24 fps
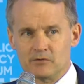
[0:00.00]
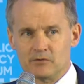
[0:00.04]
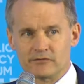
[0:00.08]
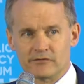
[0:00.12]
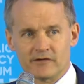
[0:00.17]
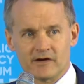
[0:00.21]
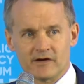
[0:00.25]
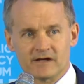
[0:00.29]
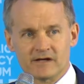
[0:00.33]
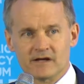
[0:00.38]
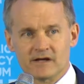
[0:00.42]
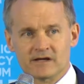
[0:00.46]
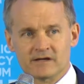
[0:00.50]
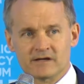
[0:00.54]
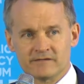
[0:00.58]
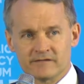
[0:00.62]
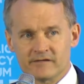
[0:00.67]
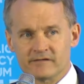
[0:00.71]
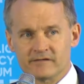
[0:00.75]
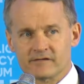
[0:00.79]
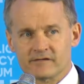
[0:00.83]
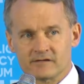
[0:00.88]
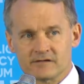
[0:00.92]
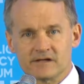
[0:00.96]
was I
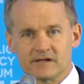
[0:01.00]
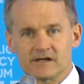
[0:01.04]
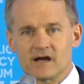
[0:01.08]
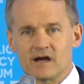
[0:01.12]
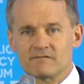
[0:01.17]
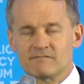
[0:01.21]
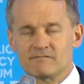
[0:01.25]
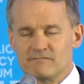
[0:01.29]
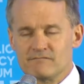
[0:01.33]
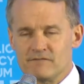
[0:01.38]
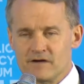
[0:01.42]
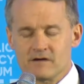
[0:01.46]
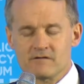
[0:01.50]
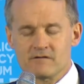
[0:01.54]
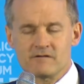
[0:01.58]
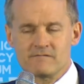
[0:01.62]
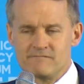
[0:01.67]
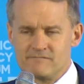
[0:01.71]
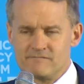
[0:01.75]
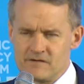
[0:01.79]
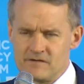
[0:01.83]
consistently got very,